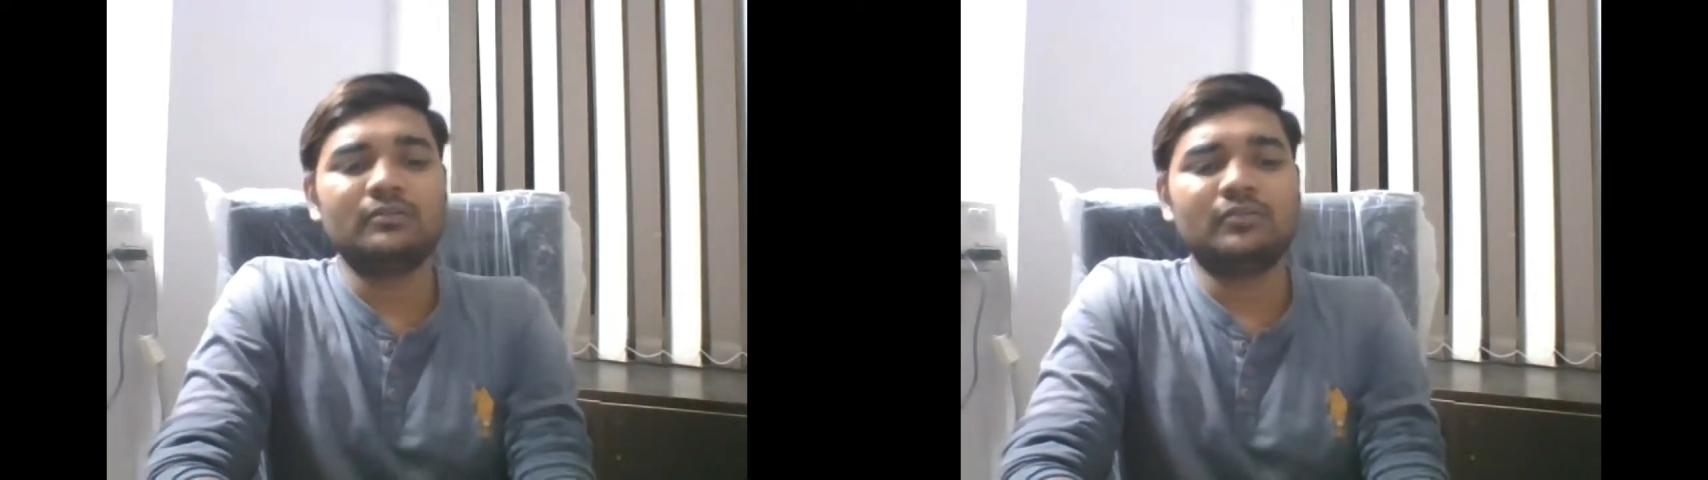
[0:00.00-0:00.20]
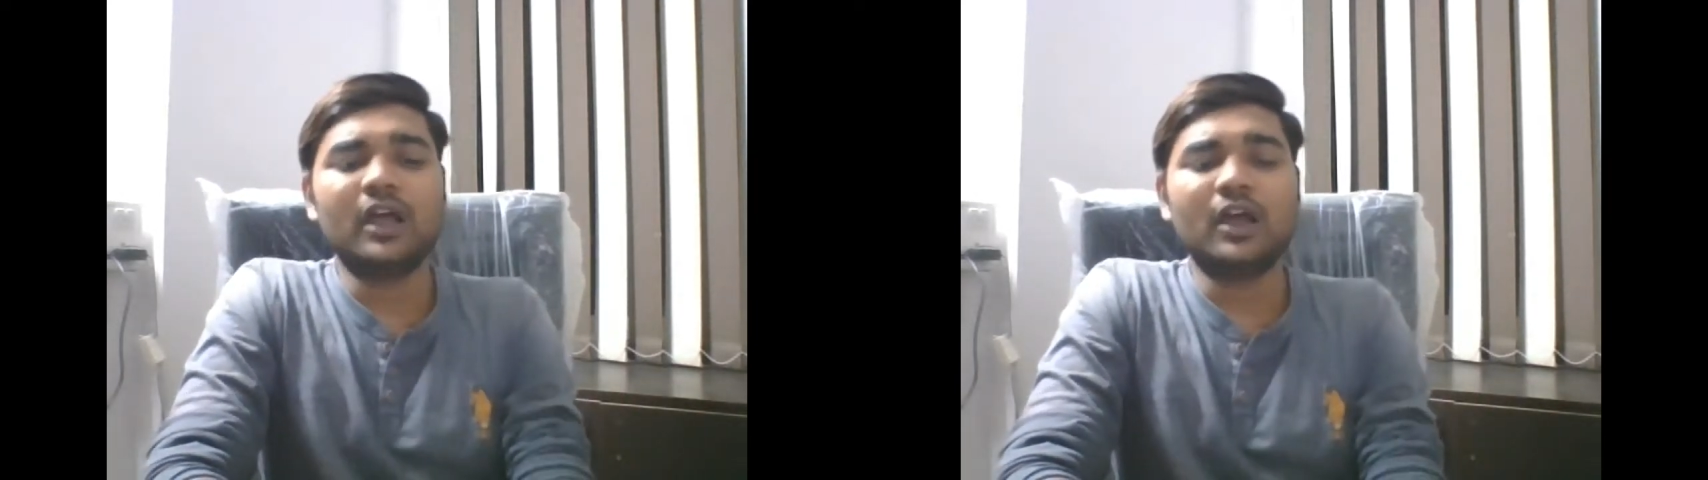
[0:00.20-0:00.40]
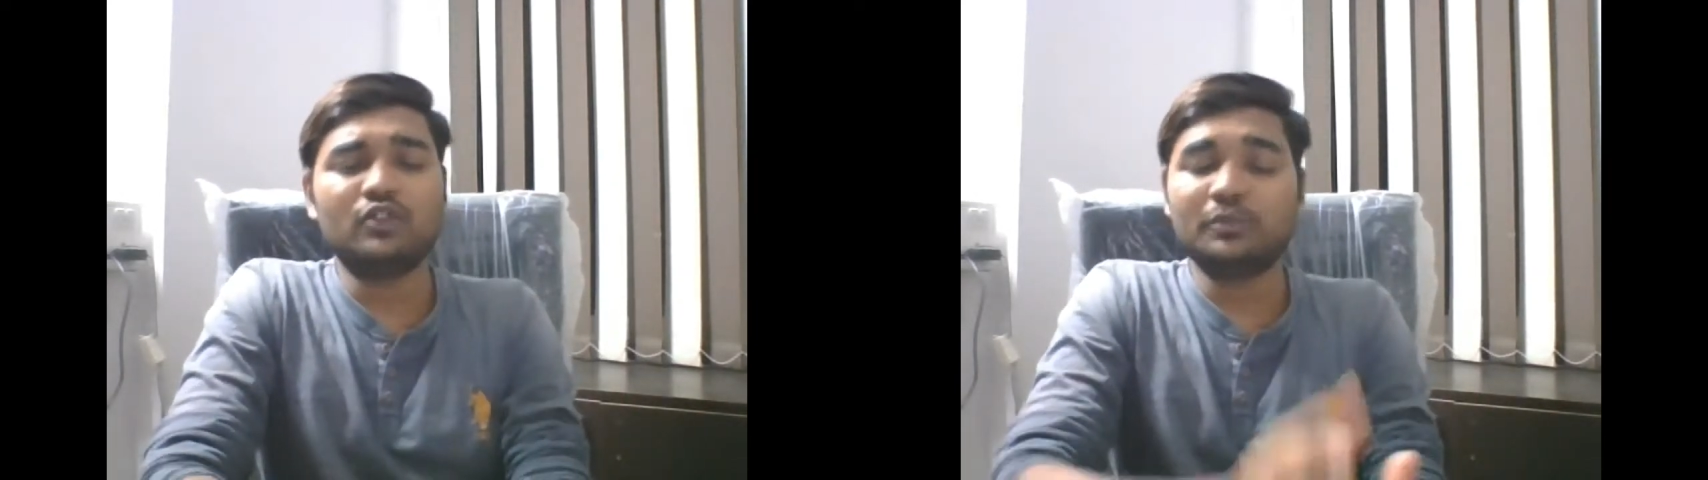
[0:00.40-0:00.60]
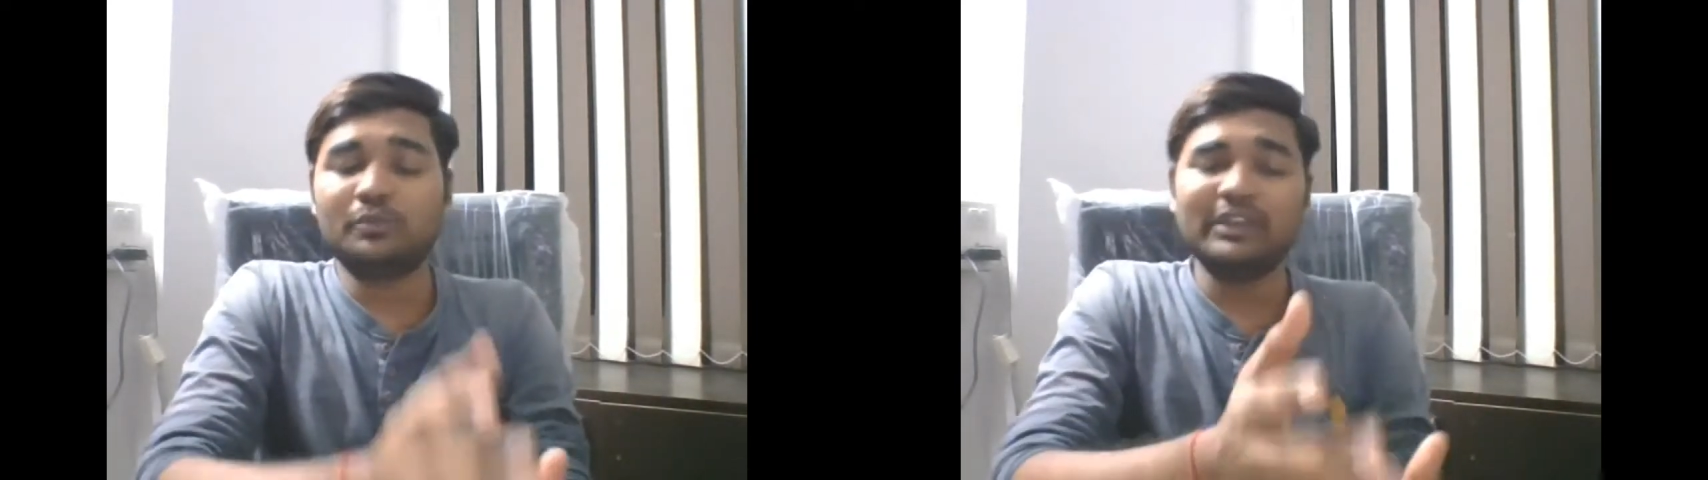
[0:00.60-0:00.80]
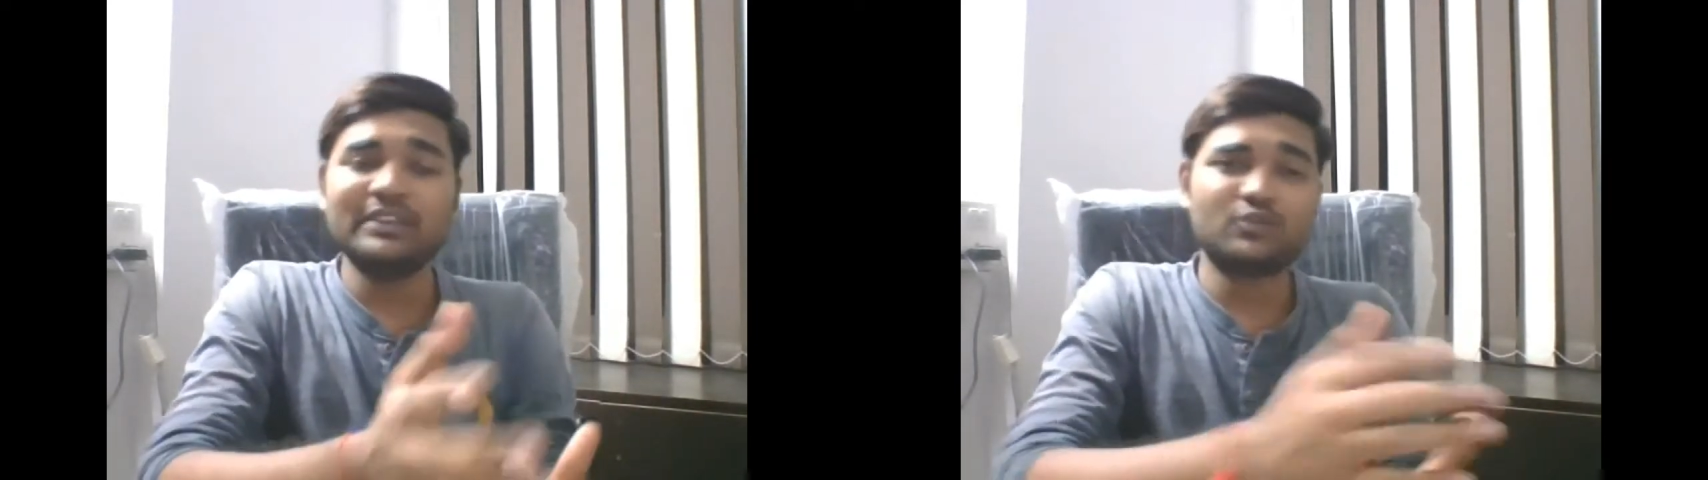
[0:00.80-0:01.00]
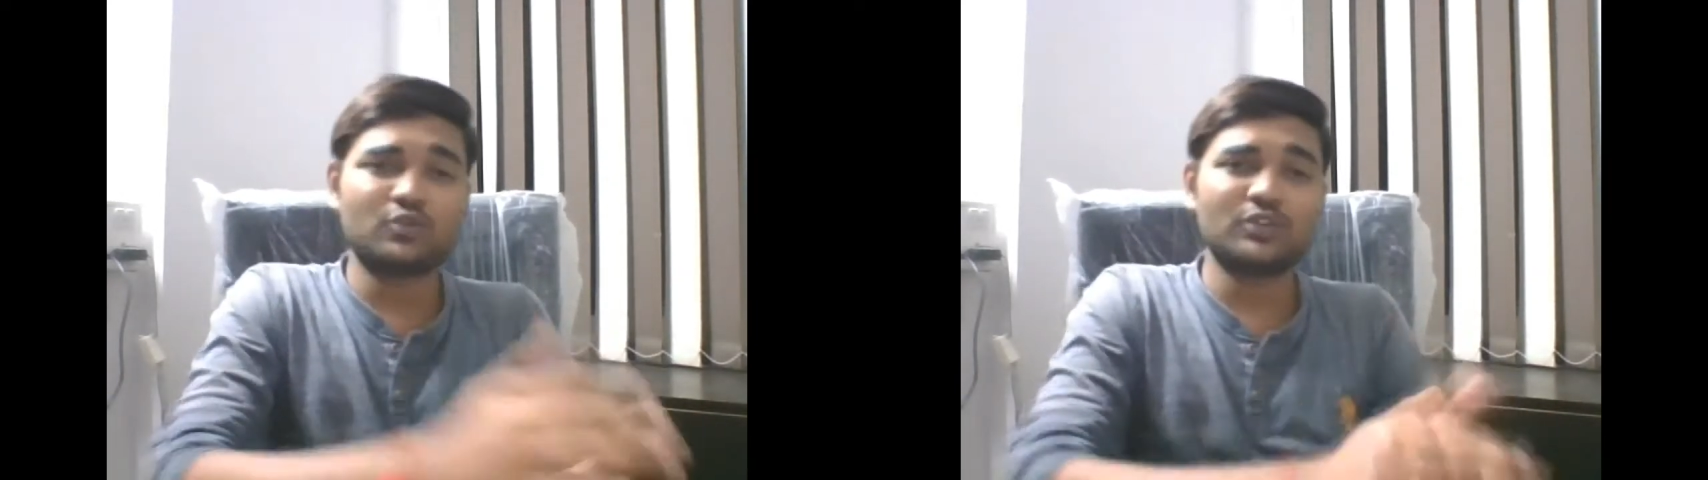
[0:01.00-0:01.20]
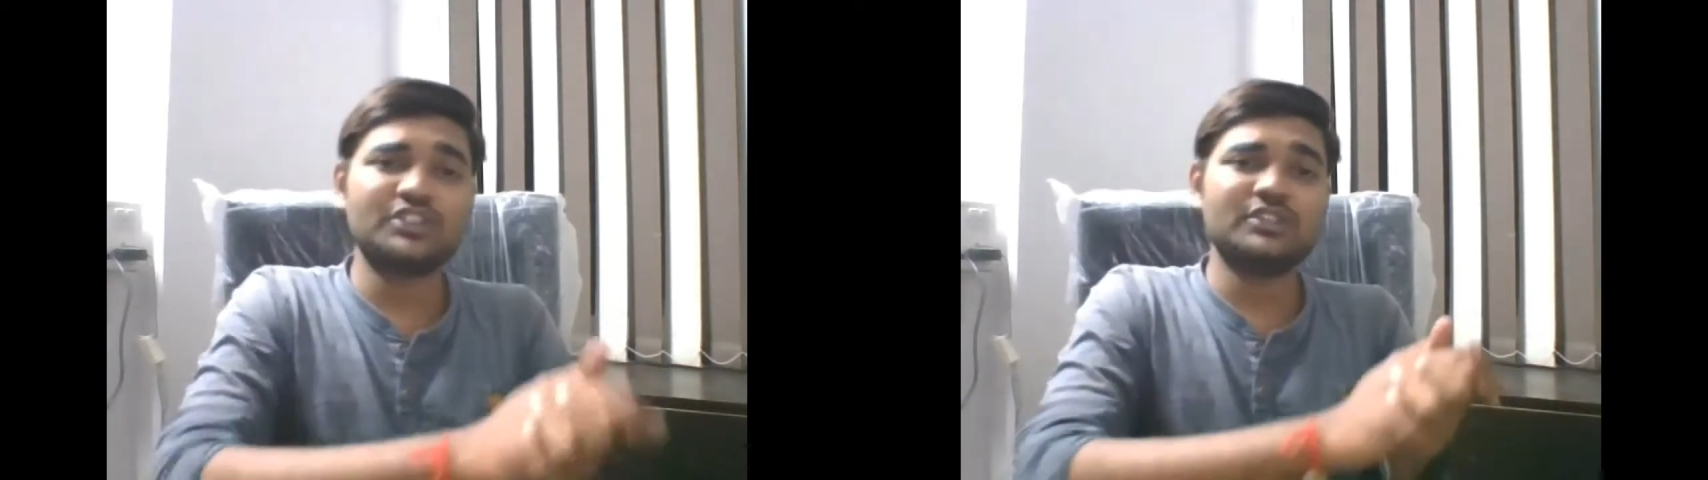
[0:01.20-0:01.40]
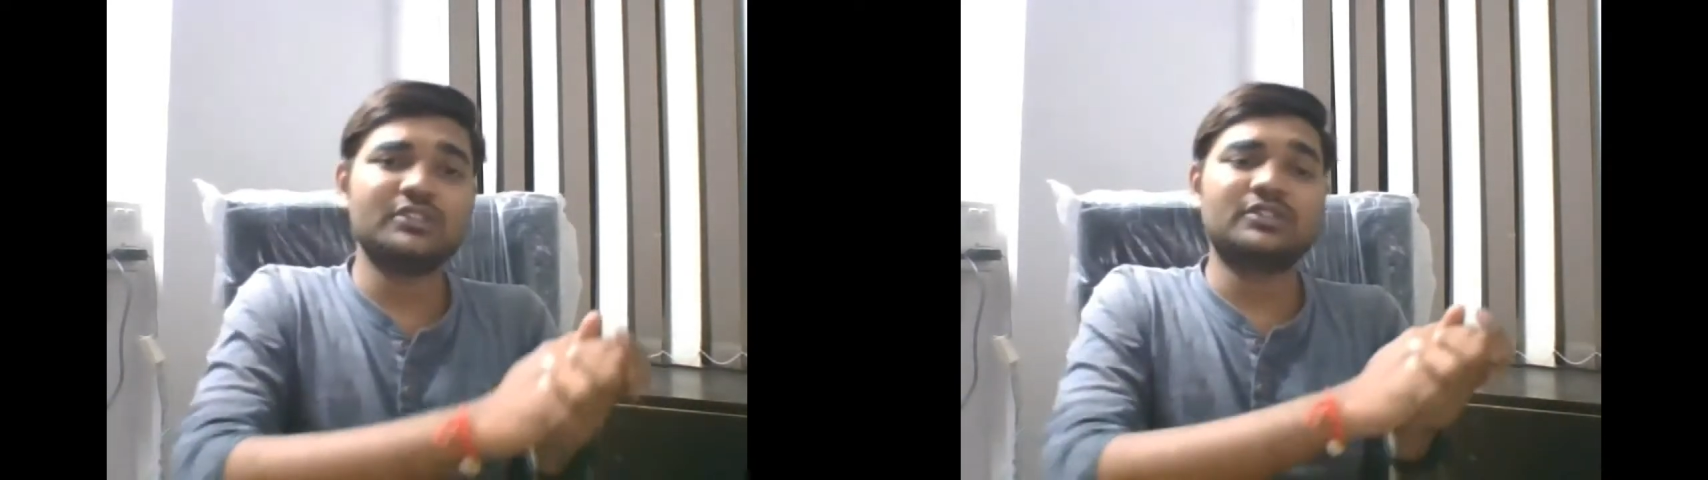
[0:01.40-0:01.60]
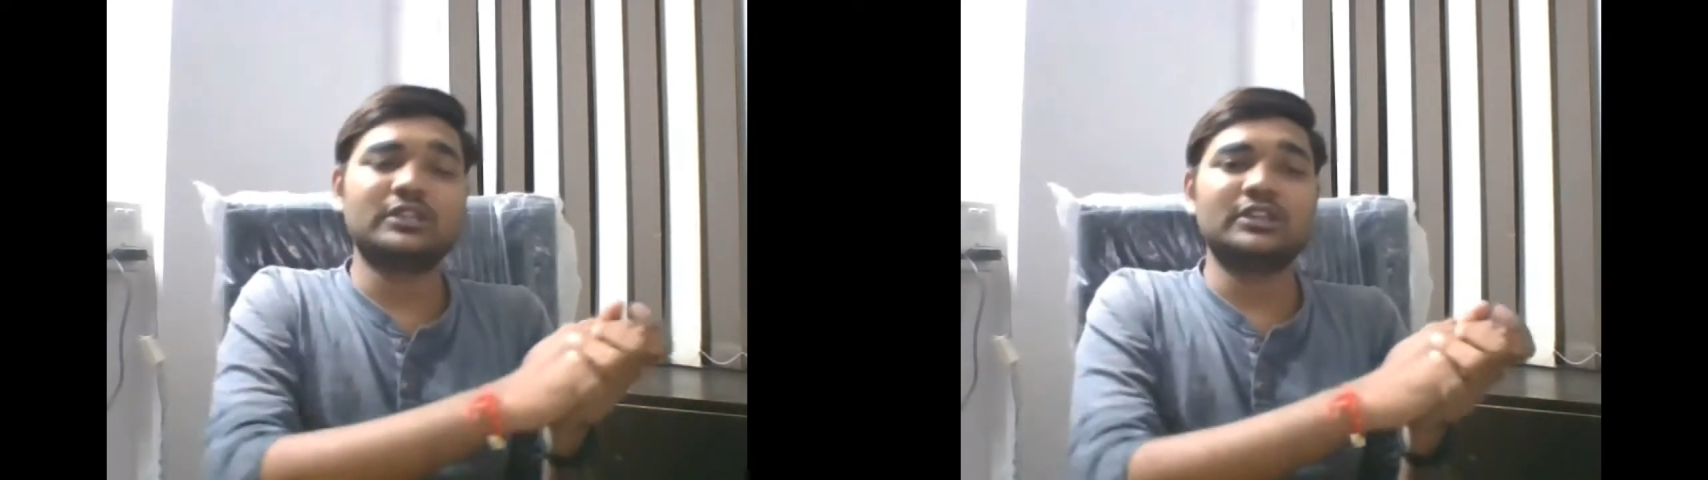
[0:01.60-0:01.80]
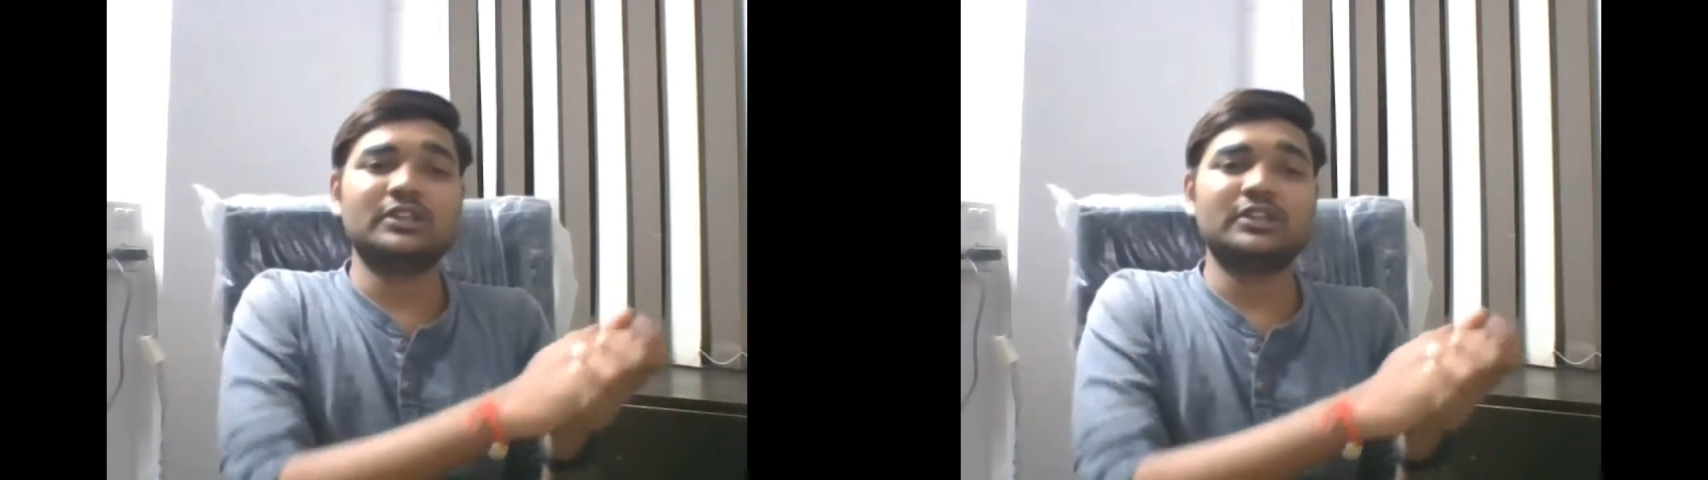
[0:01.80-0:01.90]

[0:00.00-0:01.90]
Now the biggest questions